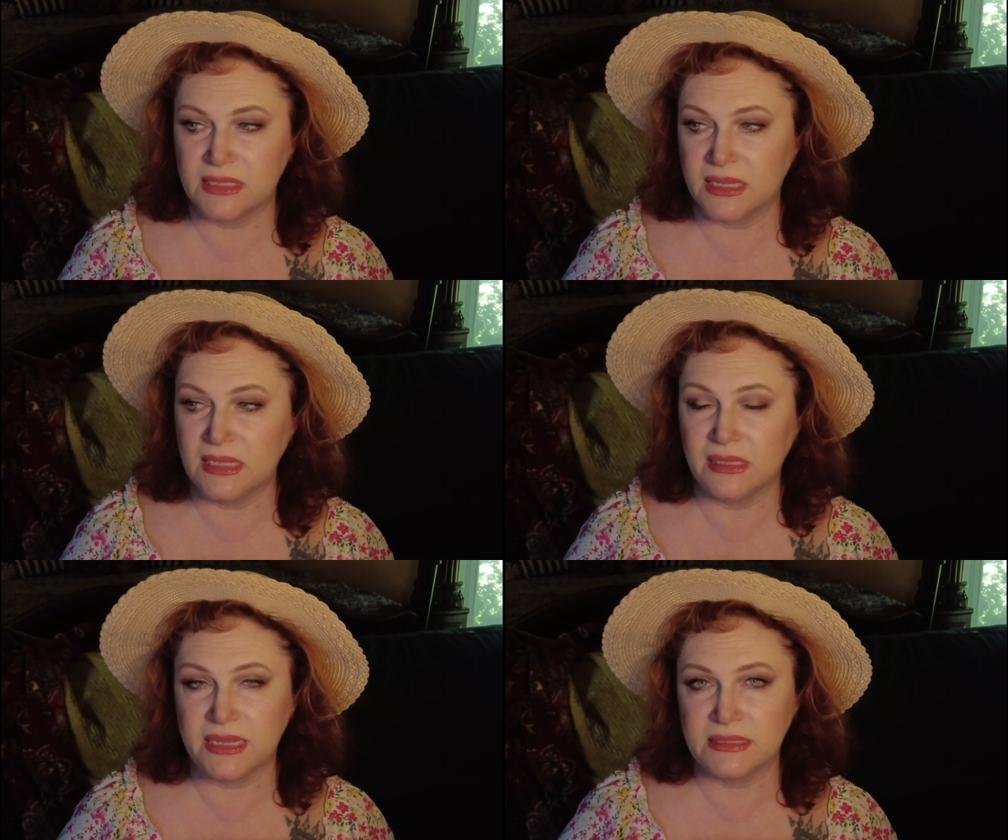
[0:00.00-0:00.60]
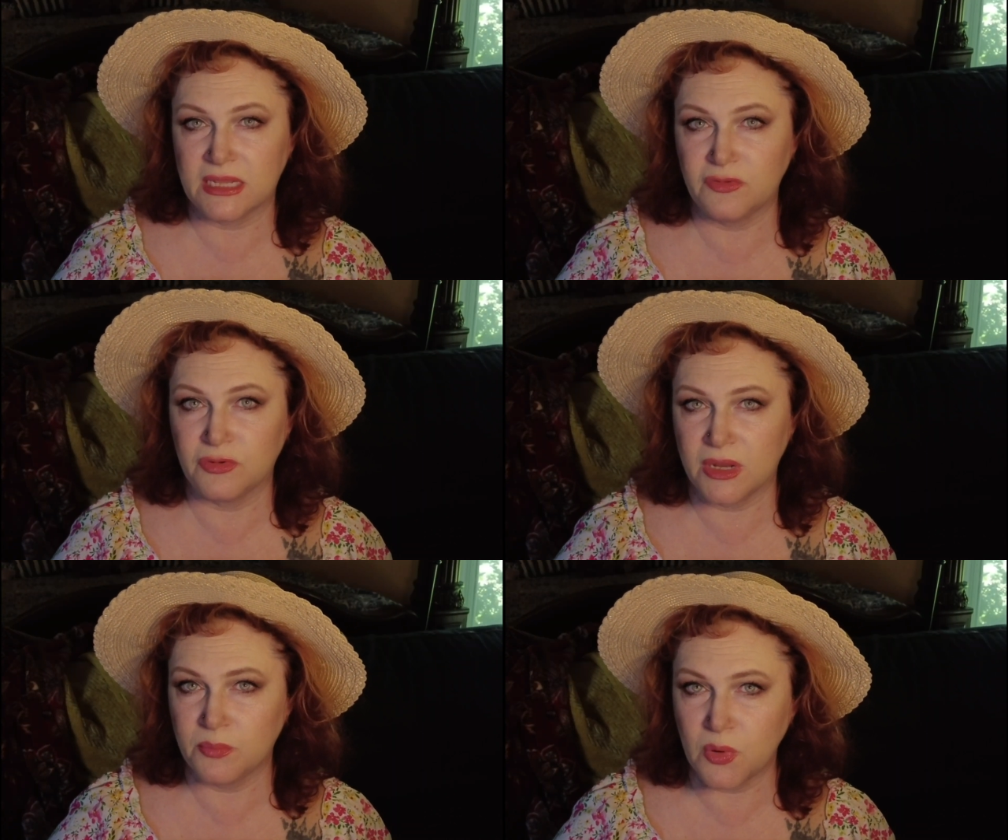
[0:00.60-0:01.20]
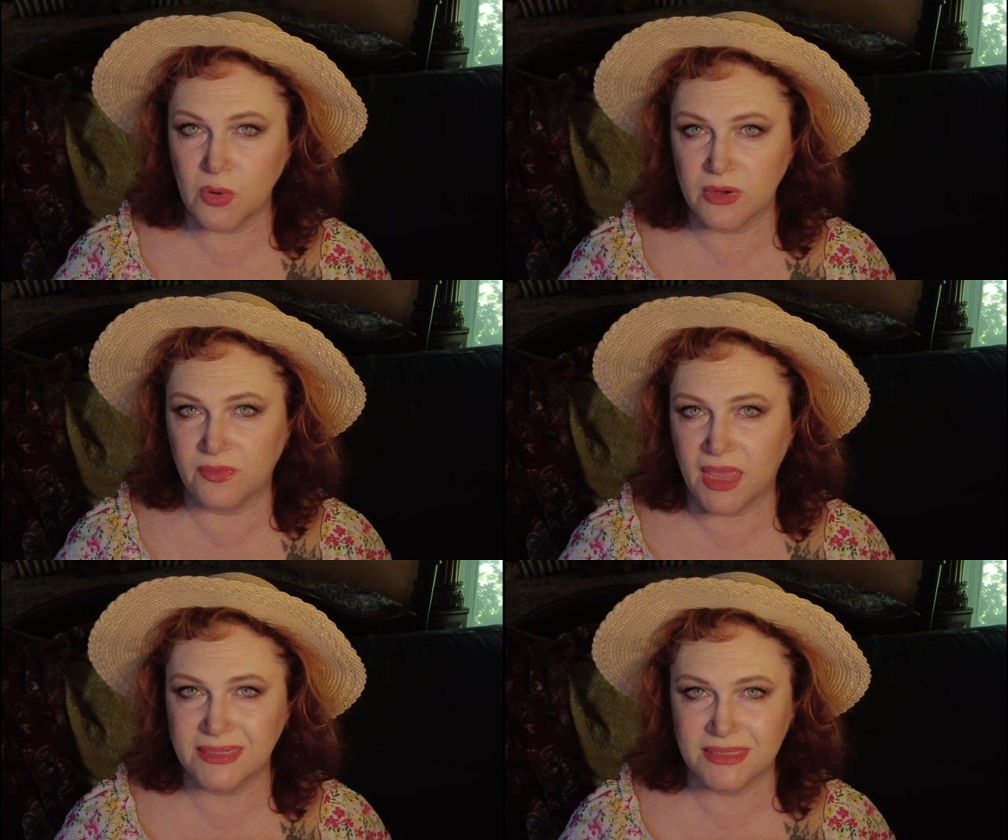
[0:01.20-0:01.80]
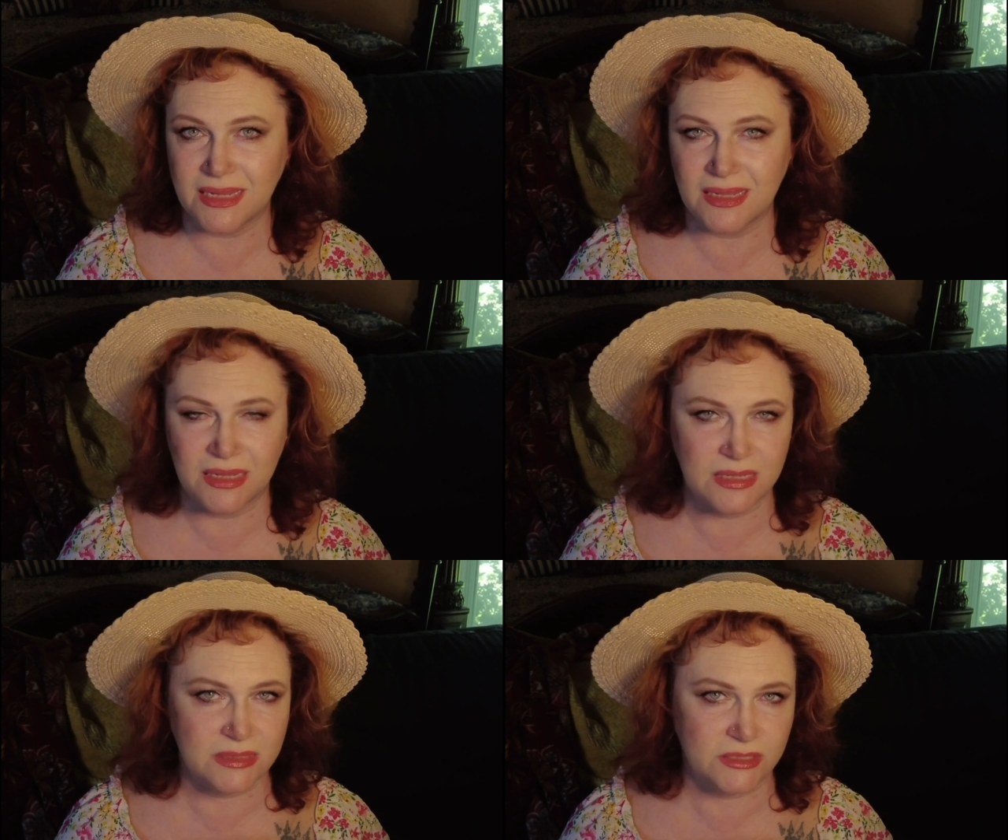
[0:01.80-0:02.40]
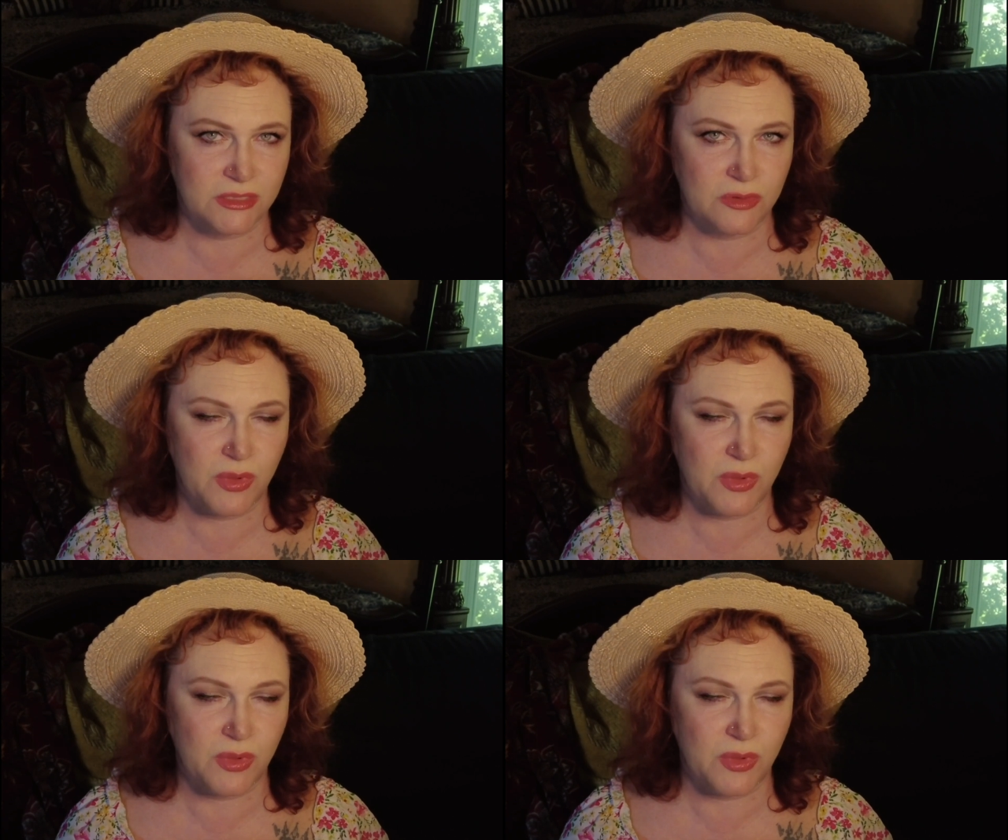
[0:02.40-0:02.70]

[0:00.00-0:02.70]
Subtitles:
he leaned over and poured that tea into